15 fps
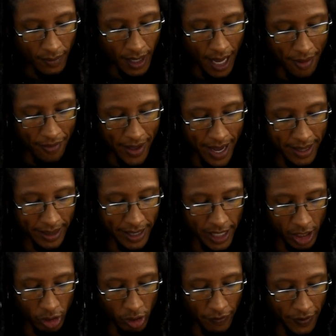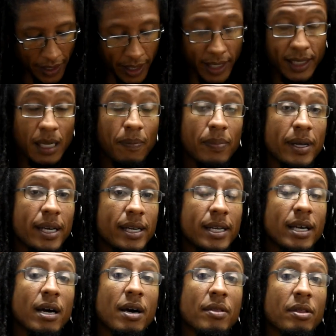And then these 3 fingers are playing
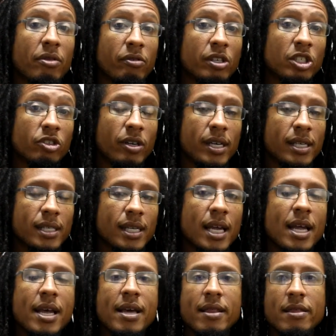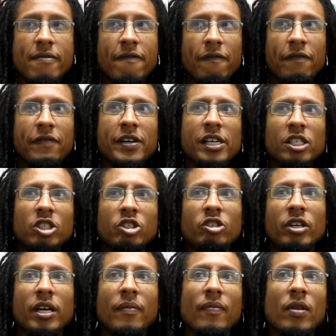the other 3 strings. The first
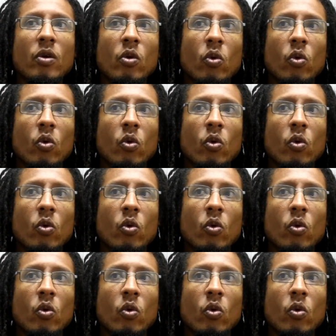string,